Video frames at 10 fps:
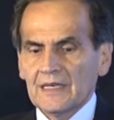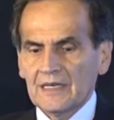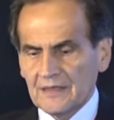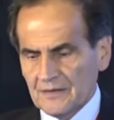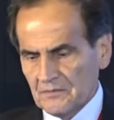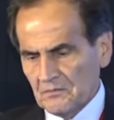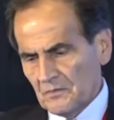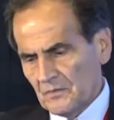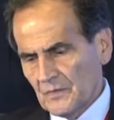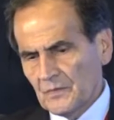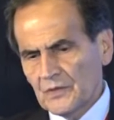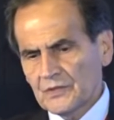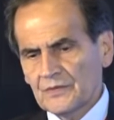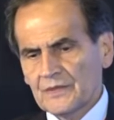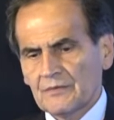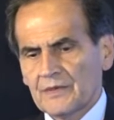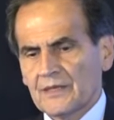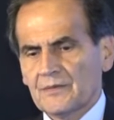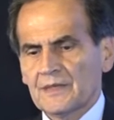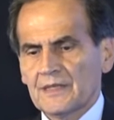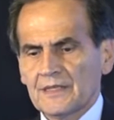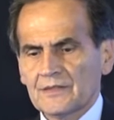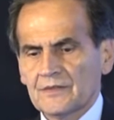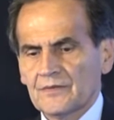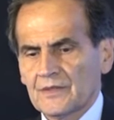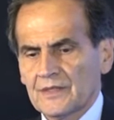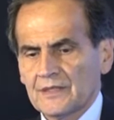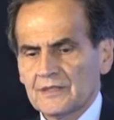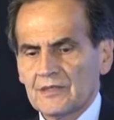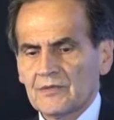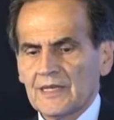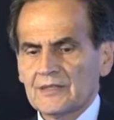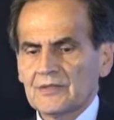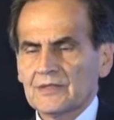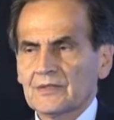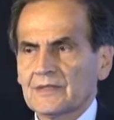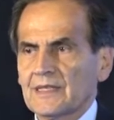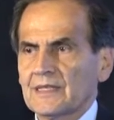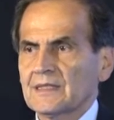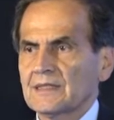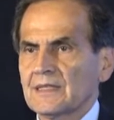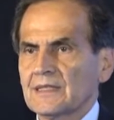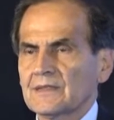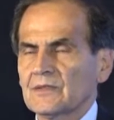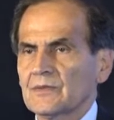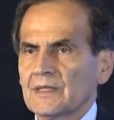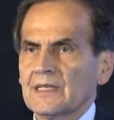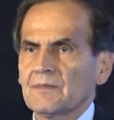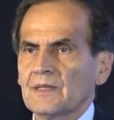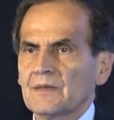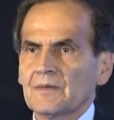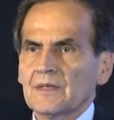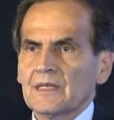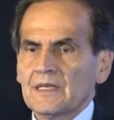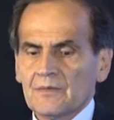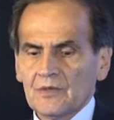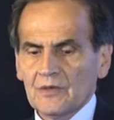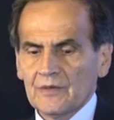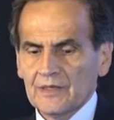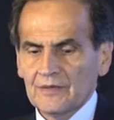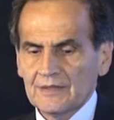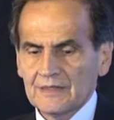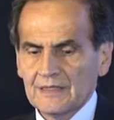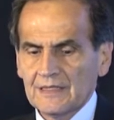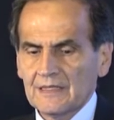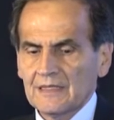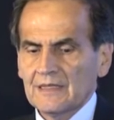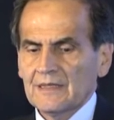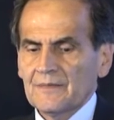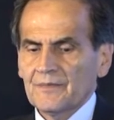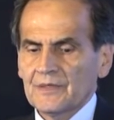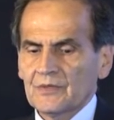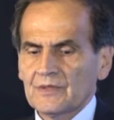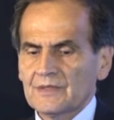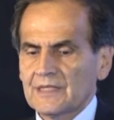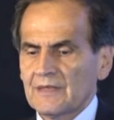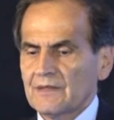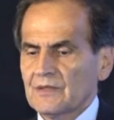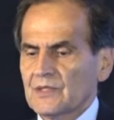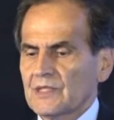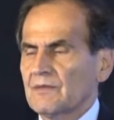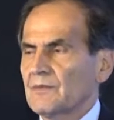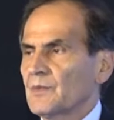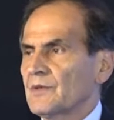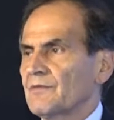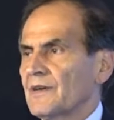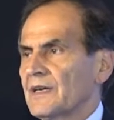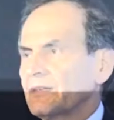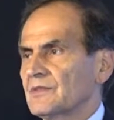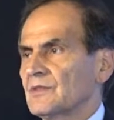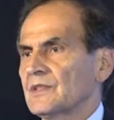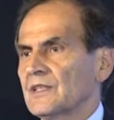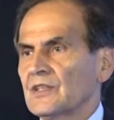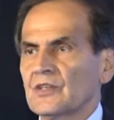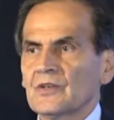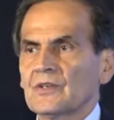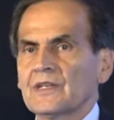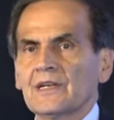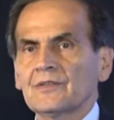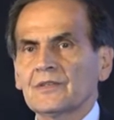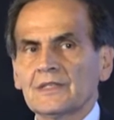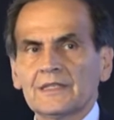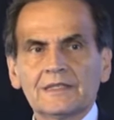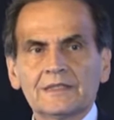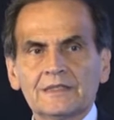And most of the recommendations for the geriatric society says to keep the hemoglobin A1C between 7 to 7.5 to the young elderly.